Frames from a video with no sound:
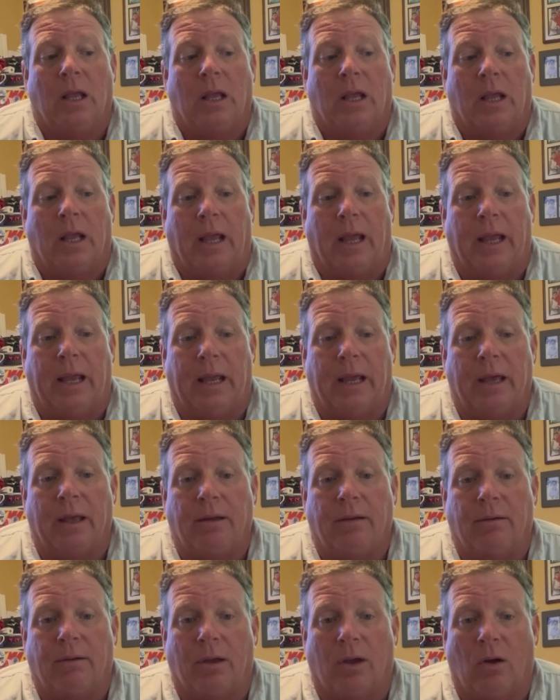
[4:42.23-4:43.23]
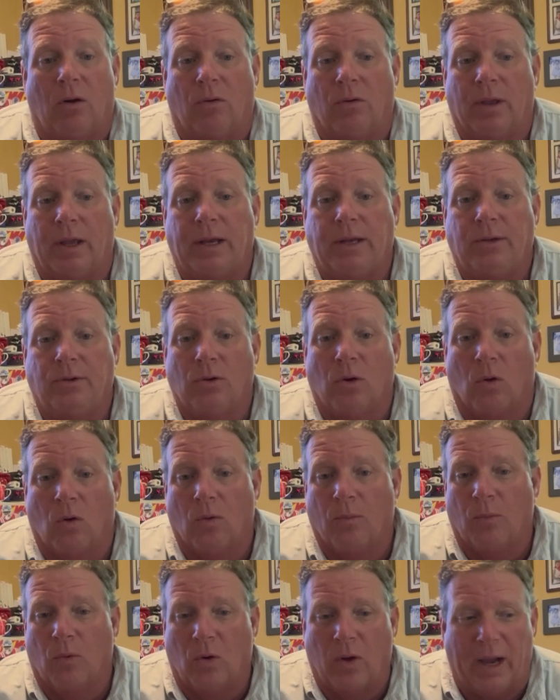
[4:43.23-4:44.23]
And on a
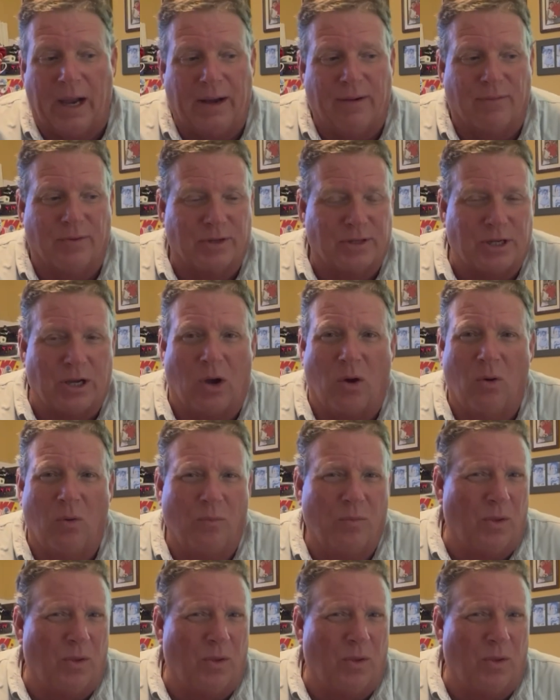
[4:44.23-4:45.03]
normal average home